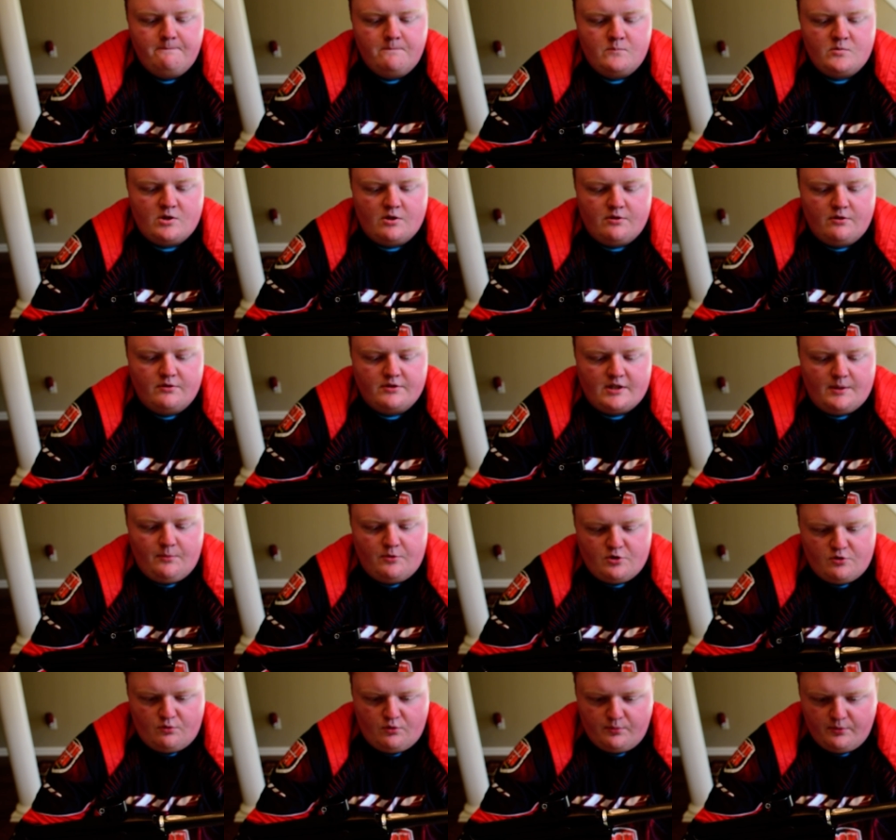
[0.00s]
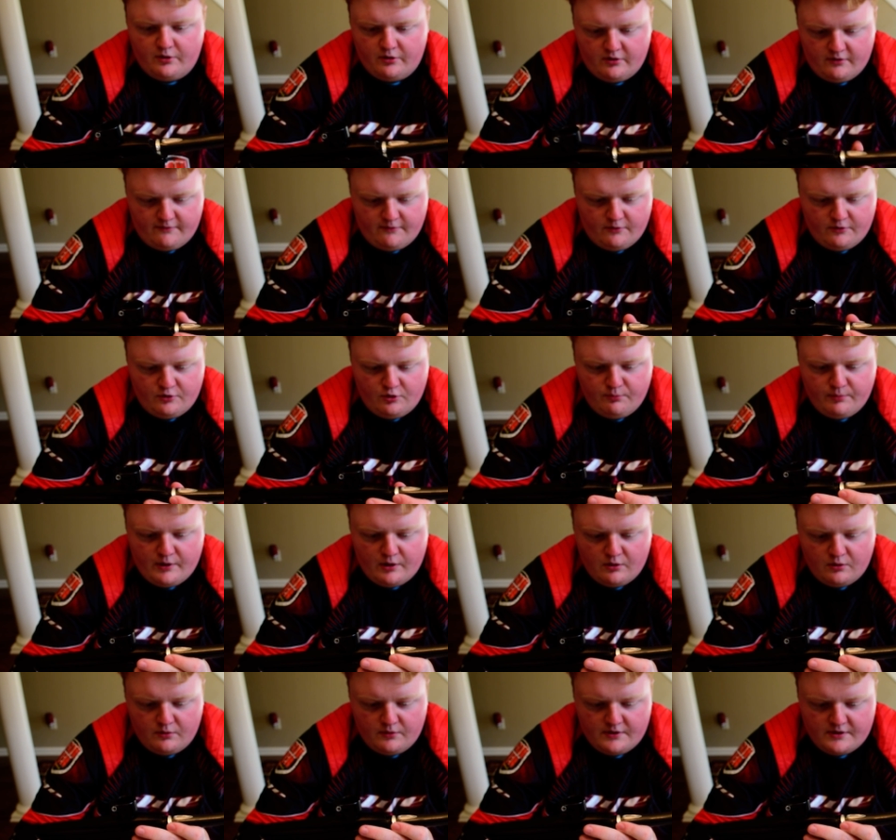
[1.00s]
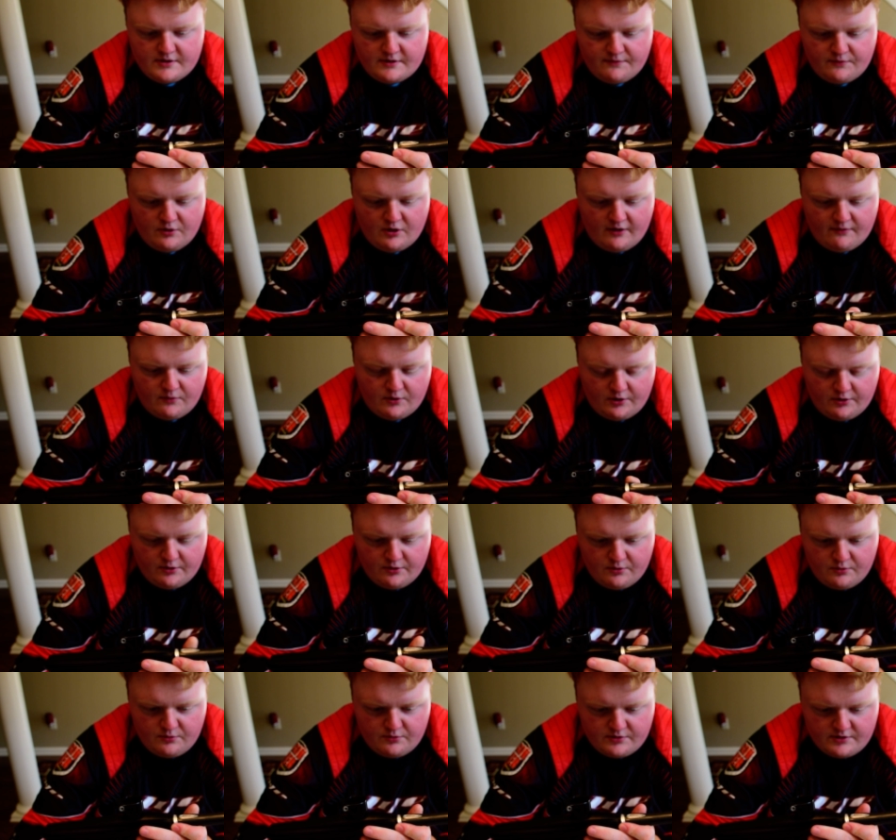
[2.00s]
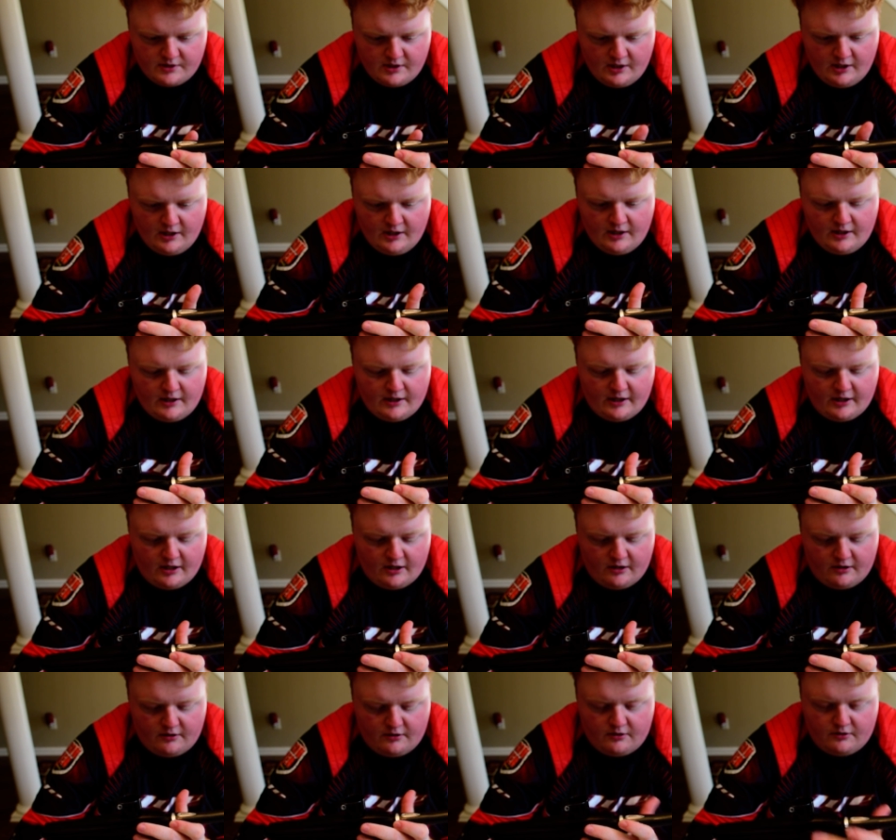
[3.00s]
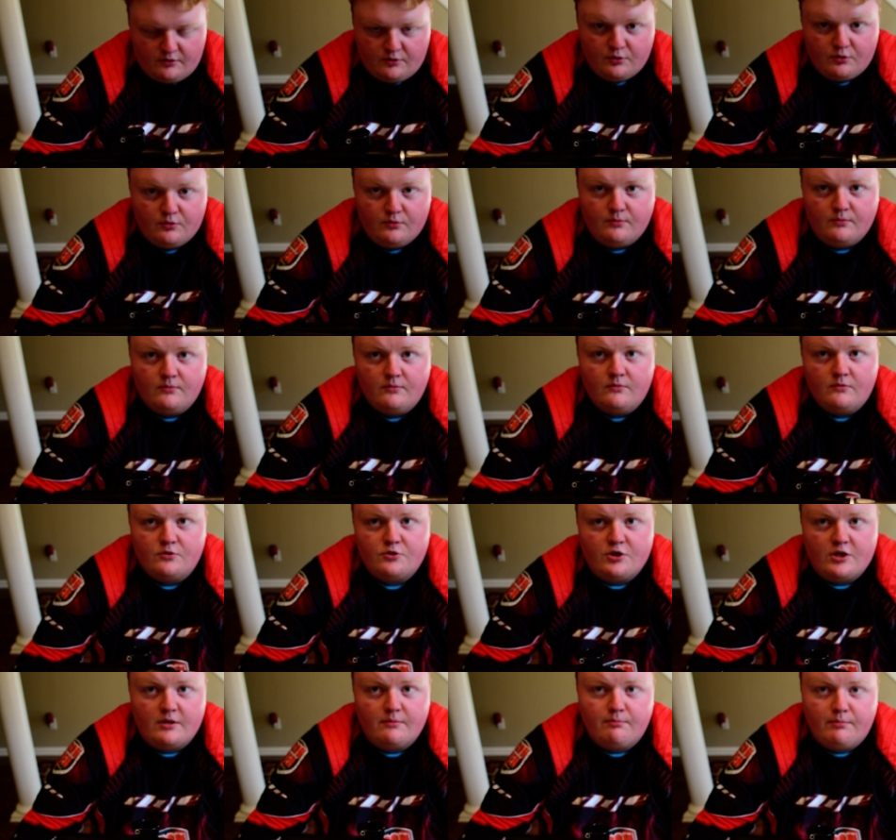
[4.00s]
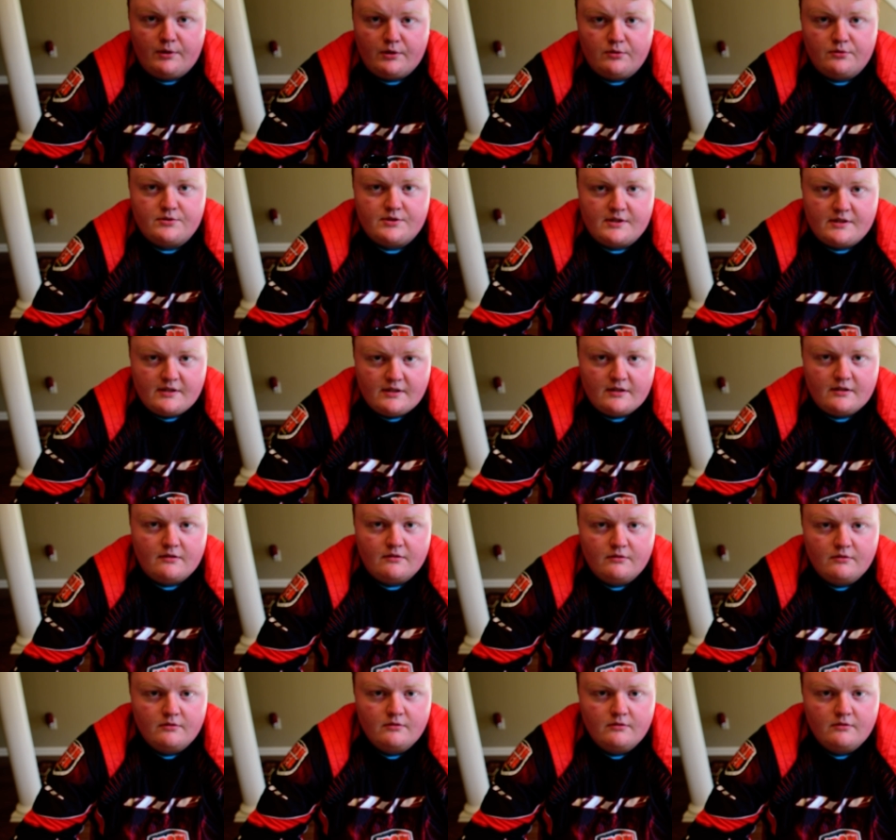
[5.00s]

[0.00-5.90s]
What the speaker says: So the only time you should really be looking for a new barrel is if you have one of those. And a good cheap barrel to get